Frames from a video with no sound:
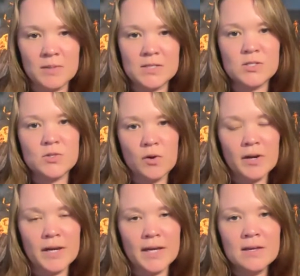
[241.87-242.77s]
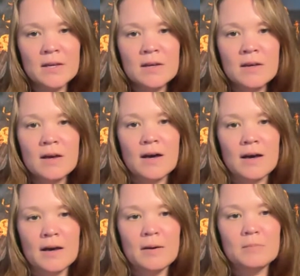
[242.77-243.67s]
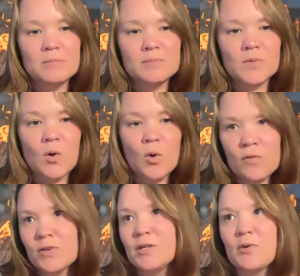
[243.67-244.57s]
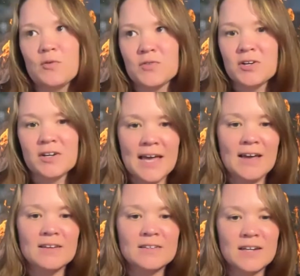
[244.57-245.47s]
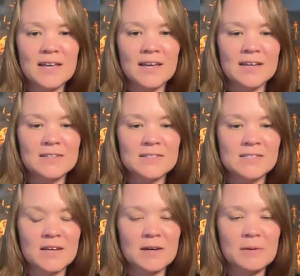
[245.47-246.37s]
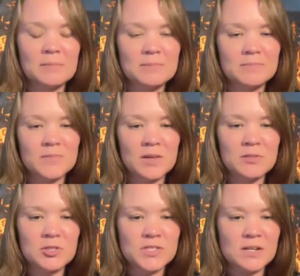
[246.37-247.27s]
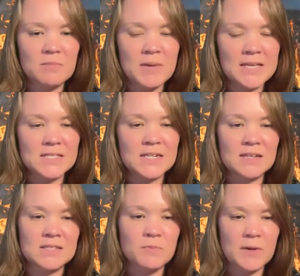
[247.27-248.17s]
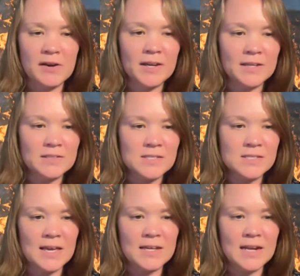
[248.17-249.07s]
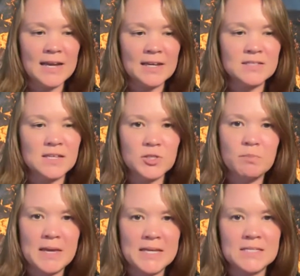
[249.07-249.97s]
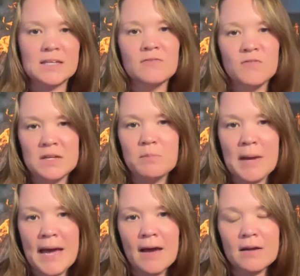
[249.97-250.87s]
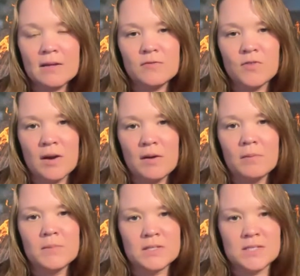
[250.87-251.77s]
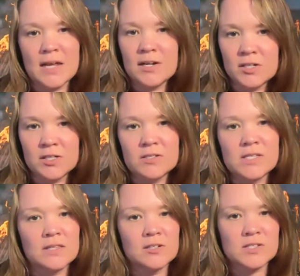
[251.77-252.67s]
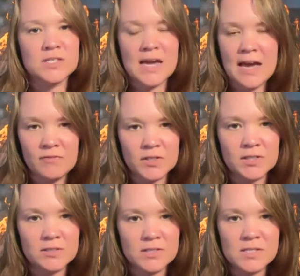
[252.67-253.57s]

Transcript: story, over and over again. And it was just an amazing experience. And I got such amazing feedback from the senators and their staffers,